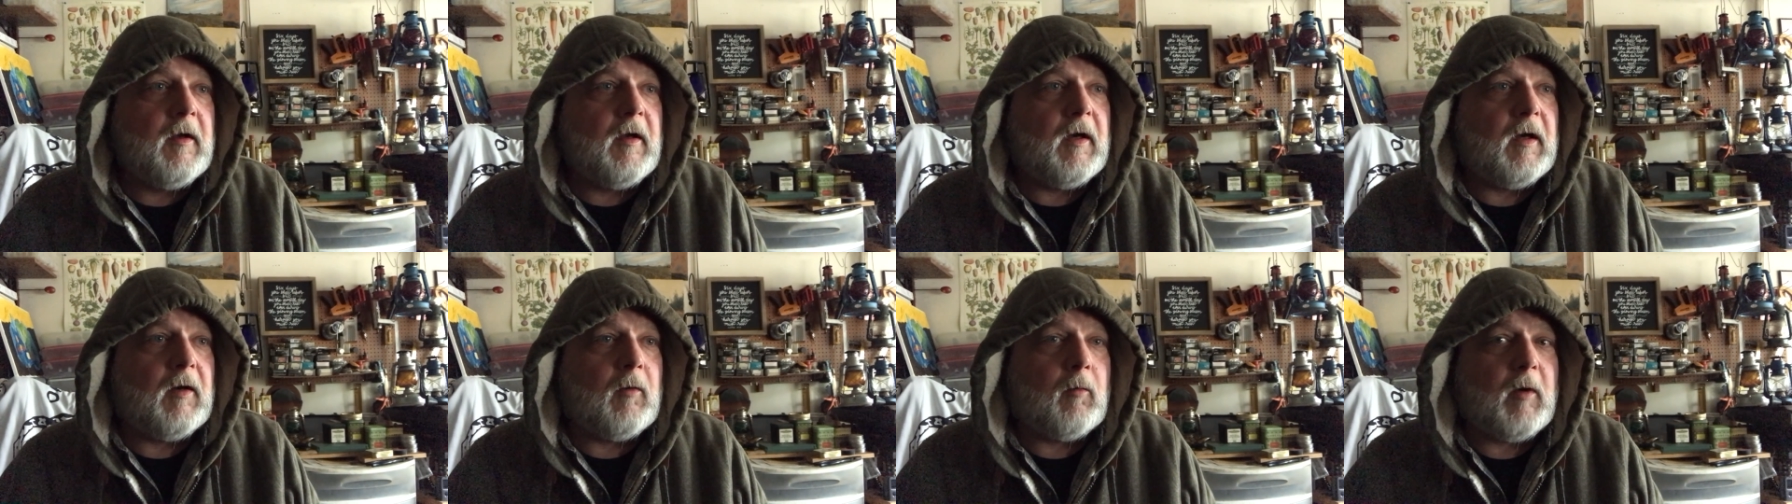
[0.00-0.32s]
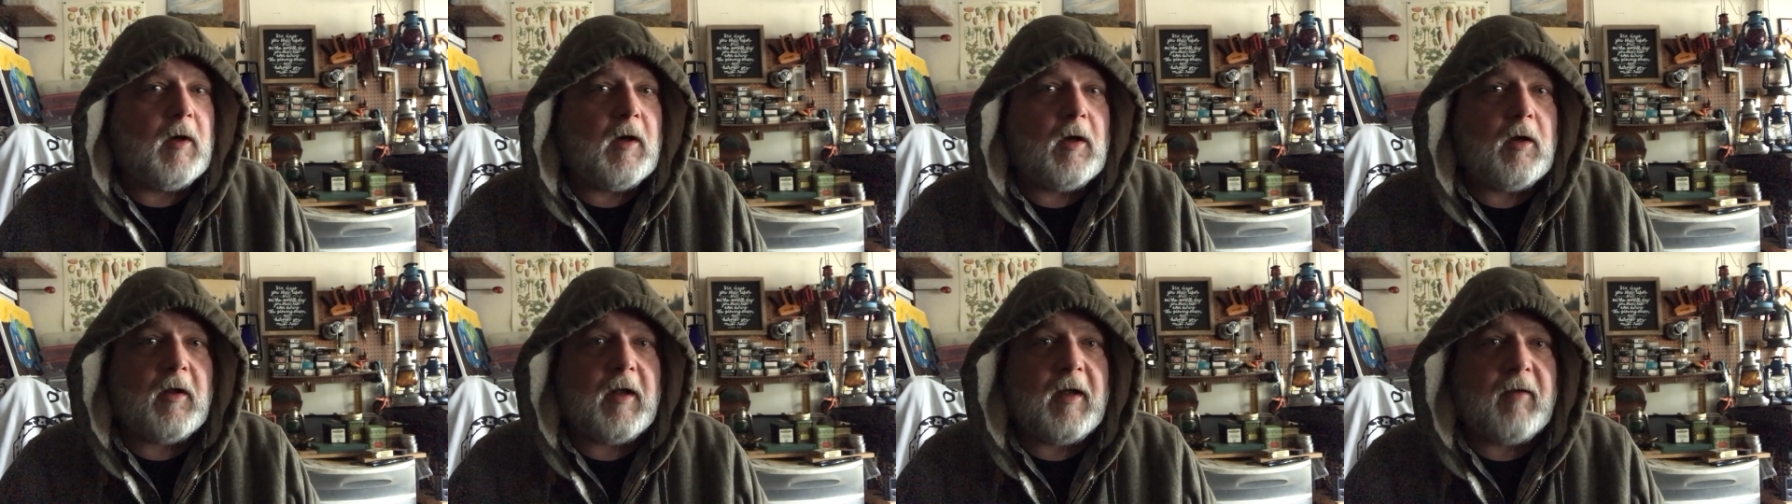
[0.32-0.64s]
Uh,
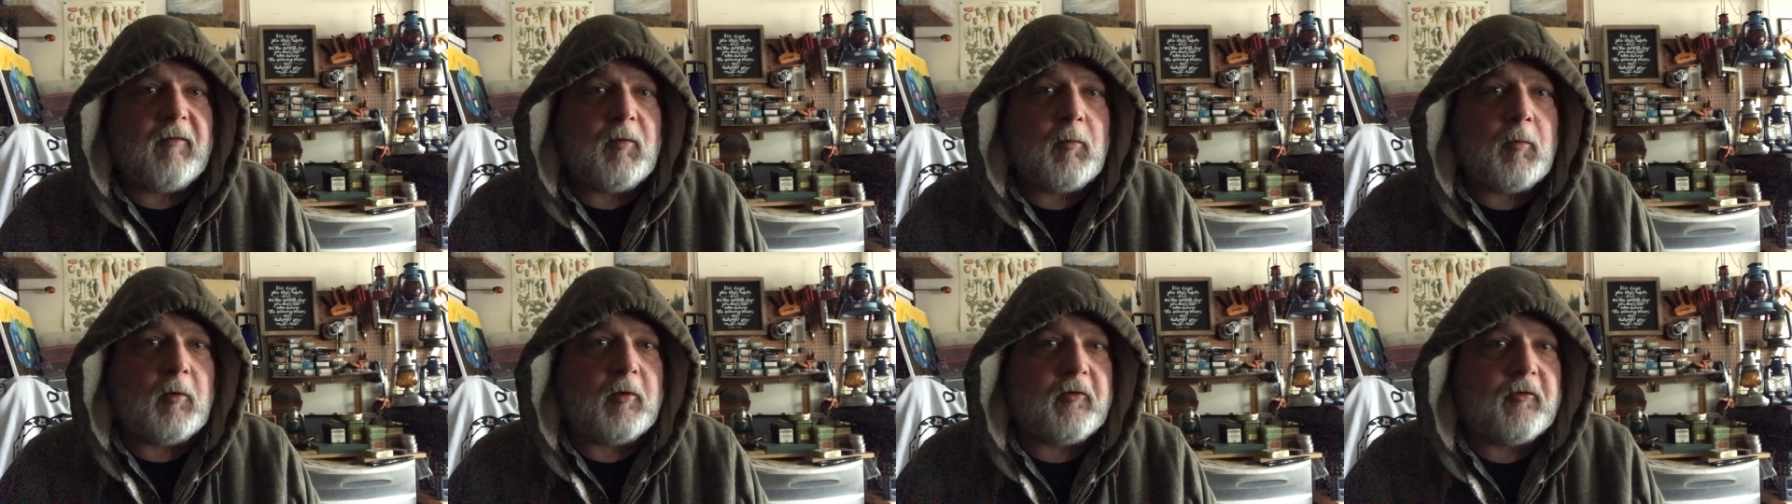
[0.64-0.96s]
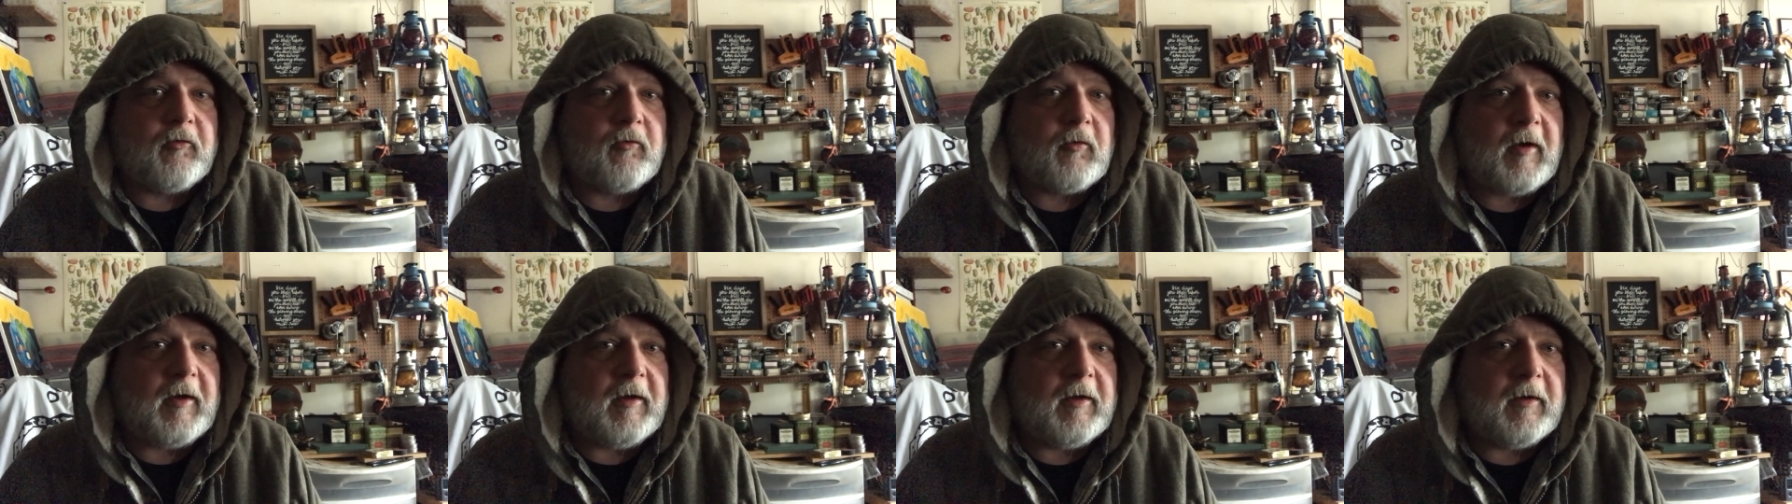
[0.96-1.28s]
well,
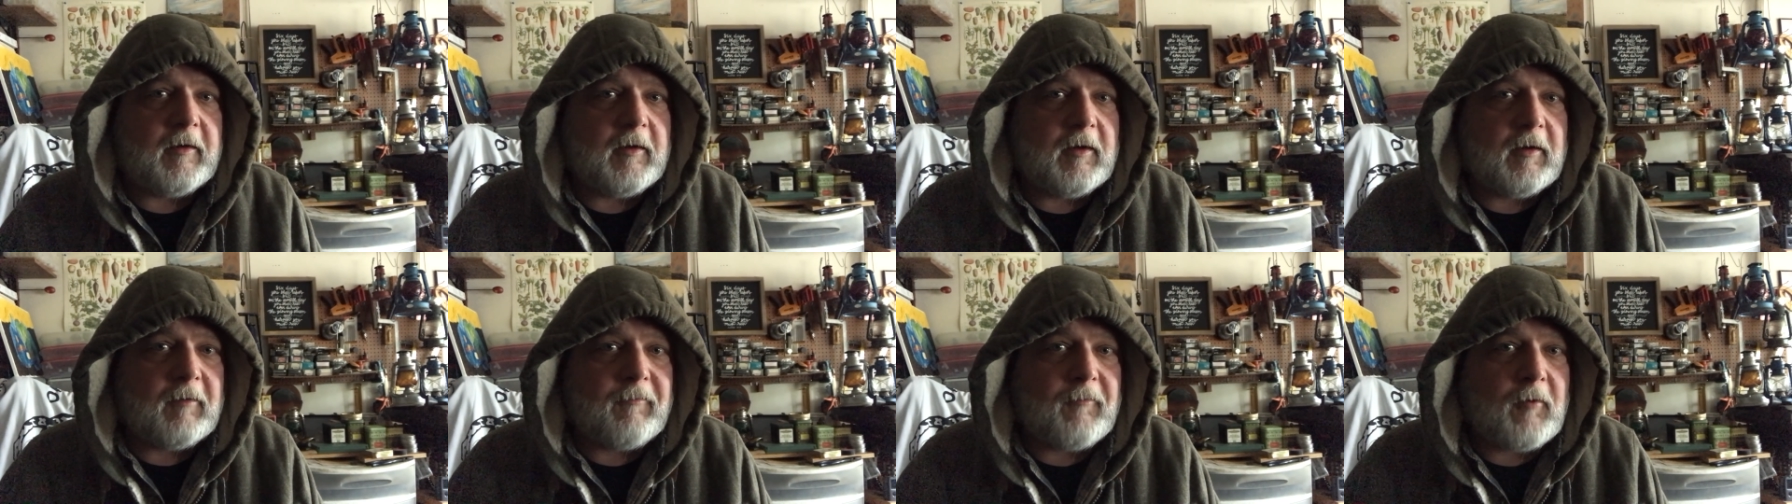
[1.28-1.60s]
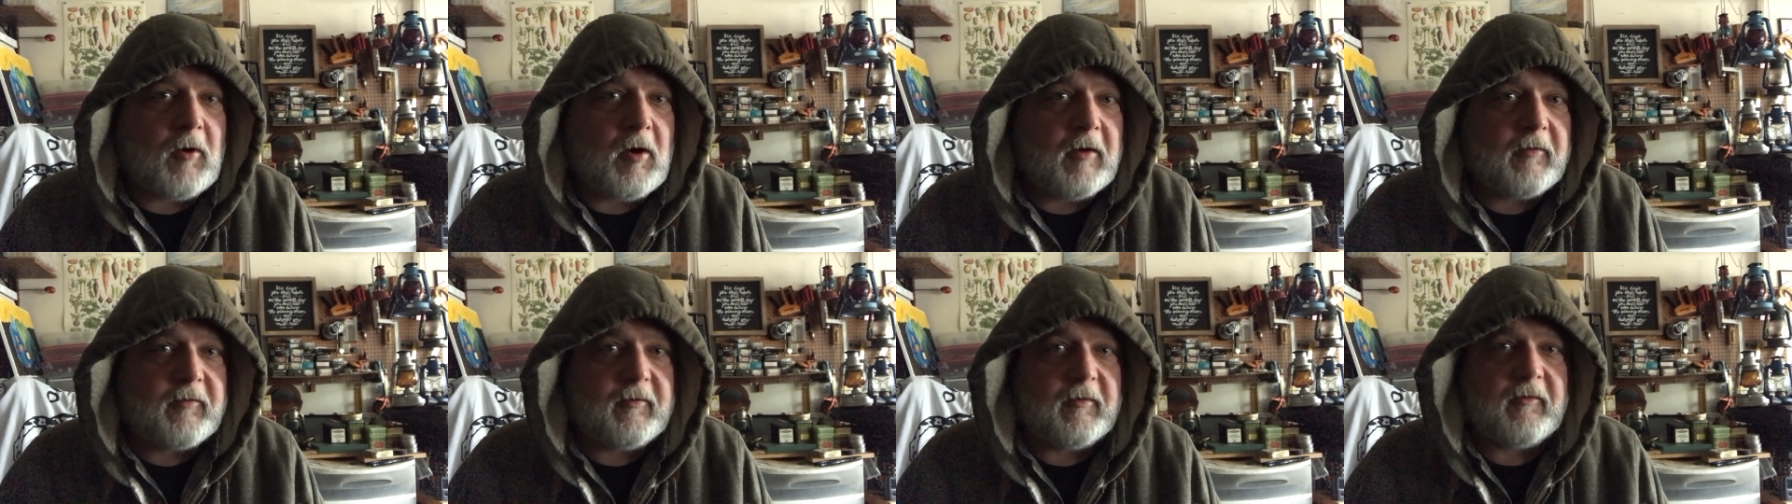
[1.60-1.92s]
everyone's draining their
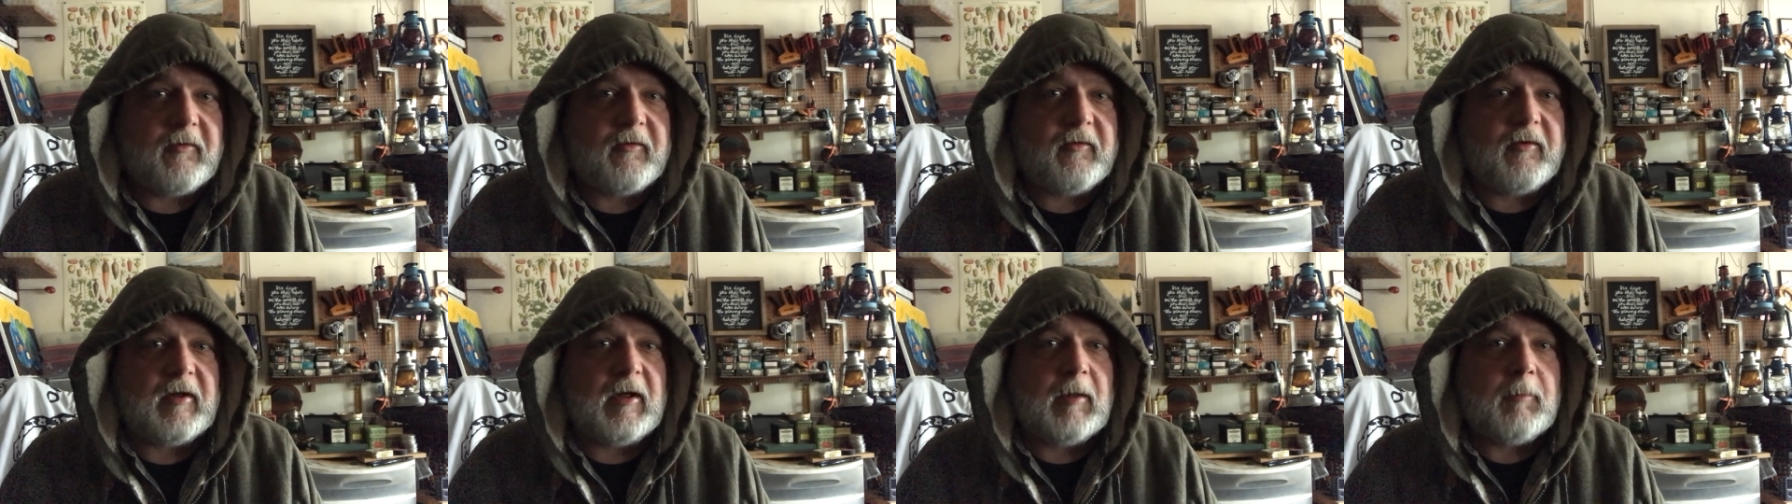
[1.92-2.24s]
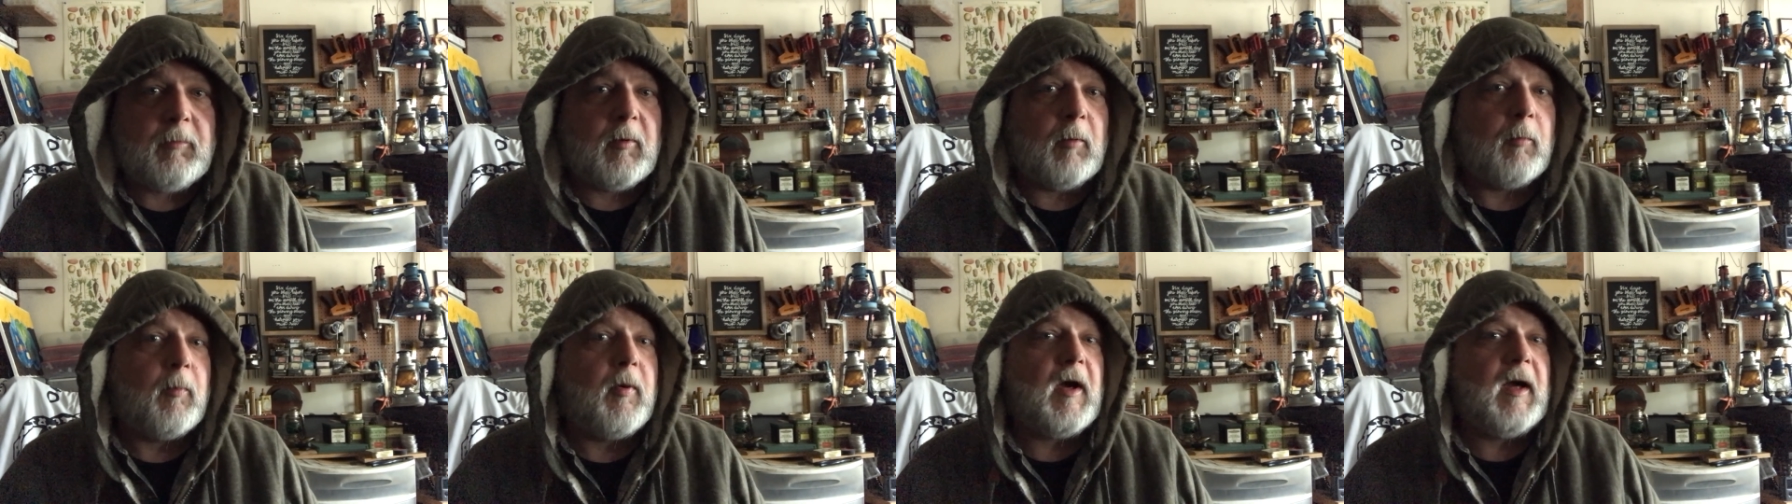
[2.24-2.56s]
faucets to
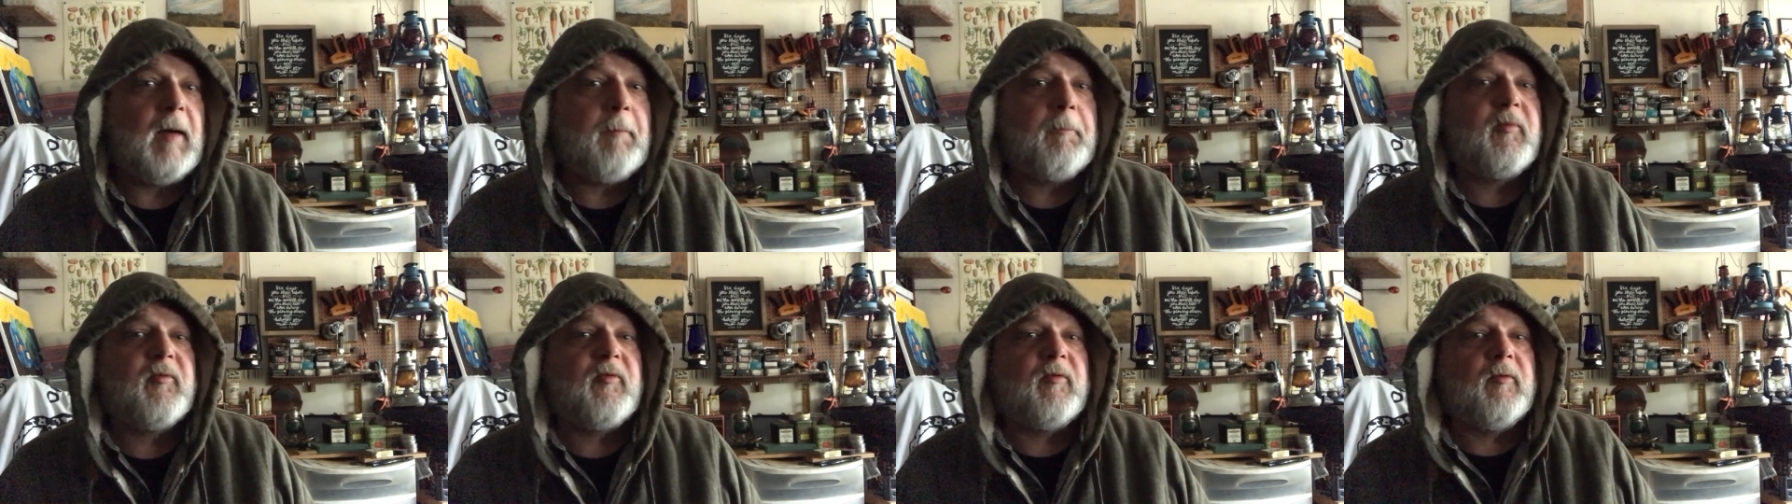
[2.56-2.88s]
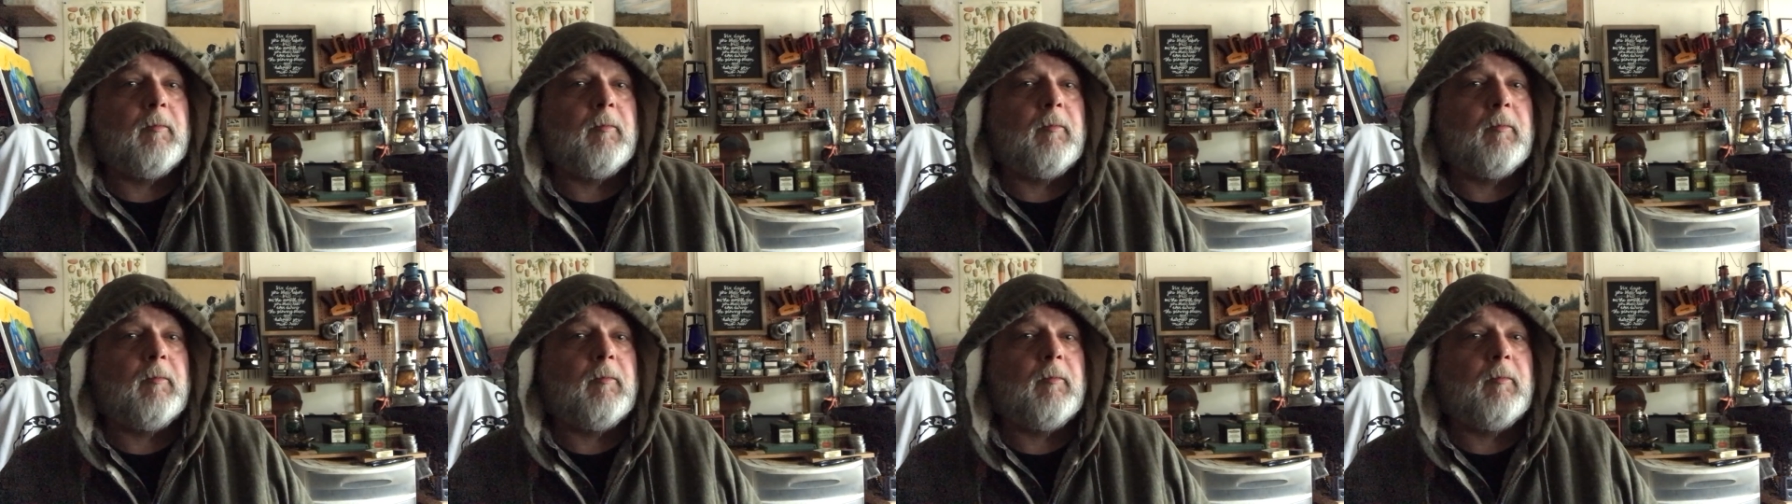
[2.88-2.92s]
keep their pipes